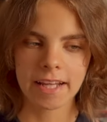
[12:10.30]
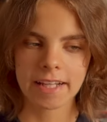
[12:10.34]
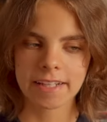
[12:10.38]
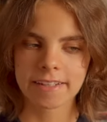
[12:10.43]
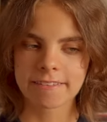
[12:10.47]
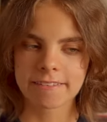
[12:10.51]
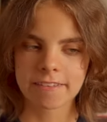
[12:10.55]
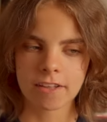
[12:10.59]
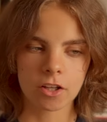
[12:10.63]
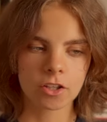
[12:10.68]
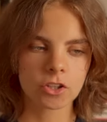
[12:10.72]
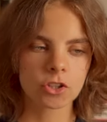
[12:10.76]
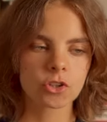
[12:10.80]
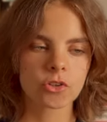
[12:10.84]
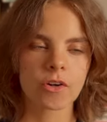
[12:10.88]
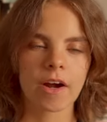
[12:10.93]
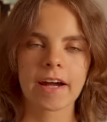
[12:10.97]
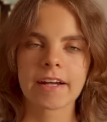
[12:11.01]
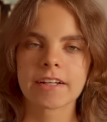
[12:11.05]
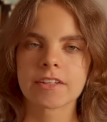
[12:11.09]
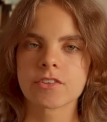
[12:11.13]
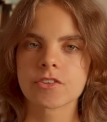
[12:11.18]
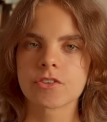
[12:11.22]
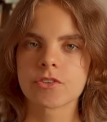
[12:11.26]
It's not
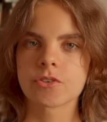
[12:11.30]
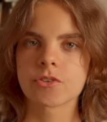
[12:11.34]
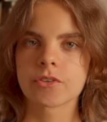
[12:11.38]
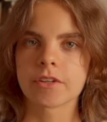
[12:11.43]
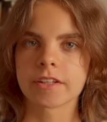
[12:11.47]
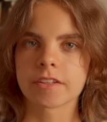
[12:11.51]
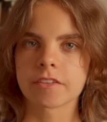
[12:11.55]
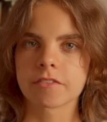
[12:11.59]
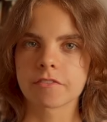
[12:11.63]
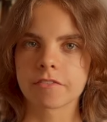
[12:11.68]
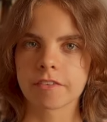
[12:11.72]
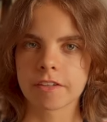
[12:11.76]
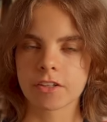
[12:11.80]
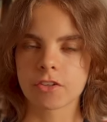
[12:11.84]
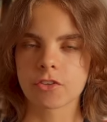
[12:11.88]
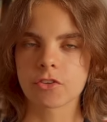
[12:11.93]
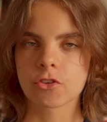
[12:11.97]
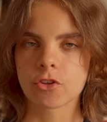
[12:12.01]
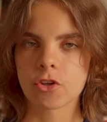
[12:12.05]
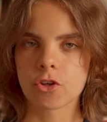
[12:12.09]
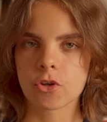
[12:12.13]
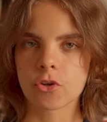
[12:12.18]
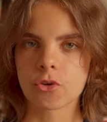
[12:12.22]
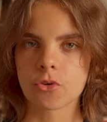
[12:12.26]
trying to
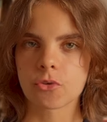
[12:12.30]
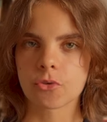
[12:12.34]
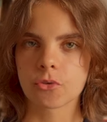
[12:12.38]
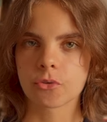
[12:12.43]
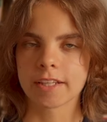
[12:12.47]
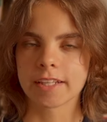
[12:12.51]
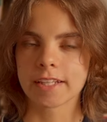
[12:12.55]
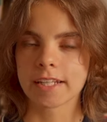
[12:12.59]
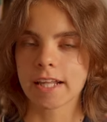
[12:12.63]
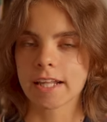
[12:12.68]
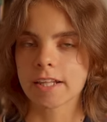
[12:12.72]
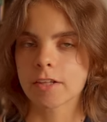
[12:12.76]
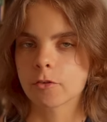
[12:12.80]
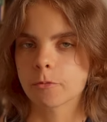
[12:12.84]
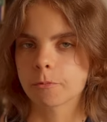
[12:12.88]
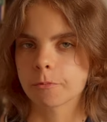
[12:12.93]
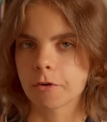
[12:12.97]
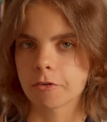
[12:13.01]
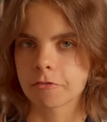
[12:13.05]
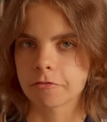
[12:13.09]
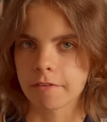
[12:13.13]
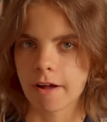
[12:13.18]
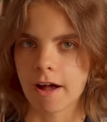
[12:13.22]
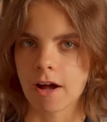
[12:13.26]
convince you that it's
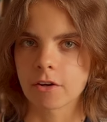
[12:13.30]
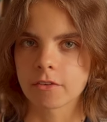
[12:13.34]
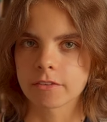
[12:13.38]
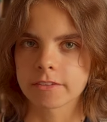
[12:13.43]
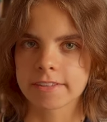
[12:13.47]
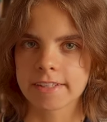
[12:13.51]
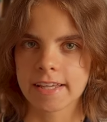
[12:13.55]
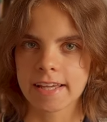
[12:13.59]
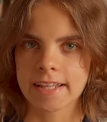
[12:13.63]
profound,